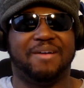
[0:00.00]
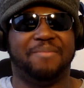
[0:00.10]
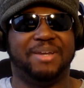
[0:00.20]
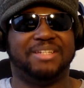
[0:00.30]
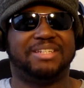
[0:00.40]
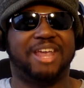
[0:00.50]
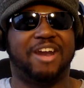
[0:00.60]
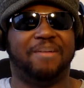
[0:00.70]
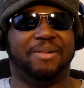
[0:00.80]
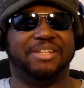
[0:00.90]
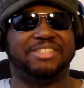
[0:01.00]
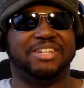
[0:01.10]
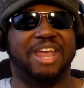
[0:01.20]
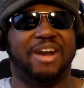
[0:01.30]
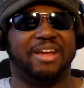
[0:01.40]
But it's terrible and it's
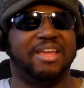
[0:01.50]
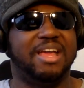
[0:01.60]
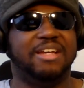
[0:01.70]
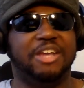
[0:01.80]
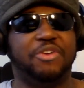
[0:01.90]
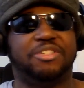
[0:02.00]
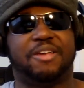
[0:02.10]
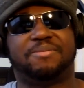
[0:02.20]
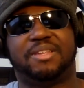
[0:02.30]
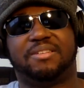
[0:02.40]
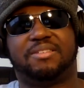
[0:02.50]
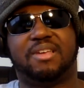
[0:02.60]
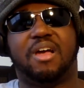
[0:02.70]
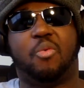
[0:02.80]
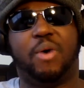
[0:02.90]
generic. No
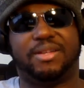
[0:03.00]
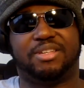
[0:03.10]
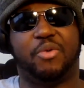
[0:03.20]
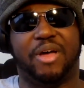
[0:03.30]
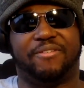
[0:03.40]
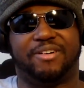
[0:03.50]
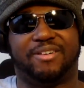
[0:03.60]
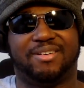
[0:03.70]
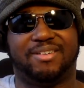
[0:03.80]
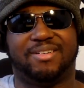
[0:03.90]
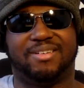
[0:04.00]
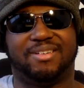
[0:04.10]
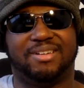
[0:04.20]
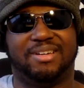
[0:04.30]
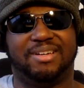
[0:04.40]
substance whatsoever.
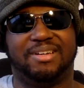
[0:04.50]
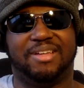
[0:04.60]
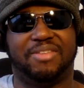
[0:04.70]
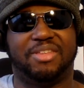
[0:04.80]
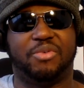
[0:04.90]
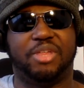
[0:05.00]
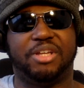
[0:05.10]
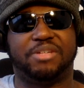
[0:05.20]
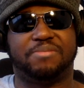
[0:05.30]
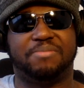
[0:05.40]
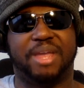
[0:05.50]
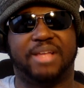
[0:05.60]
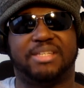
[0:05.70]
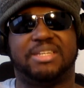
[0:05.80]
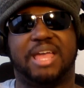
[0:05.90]
Nothing to really make
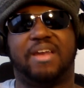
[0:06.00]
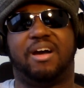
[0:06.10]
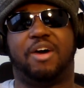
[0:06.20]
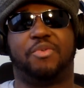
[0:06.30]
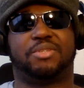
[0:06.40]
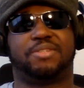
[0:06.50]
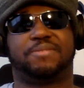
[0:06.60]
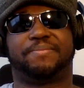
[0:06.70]
it stand out.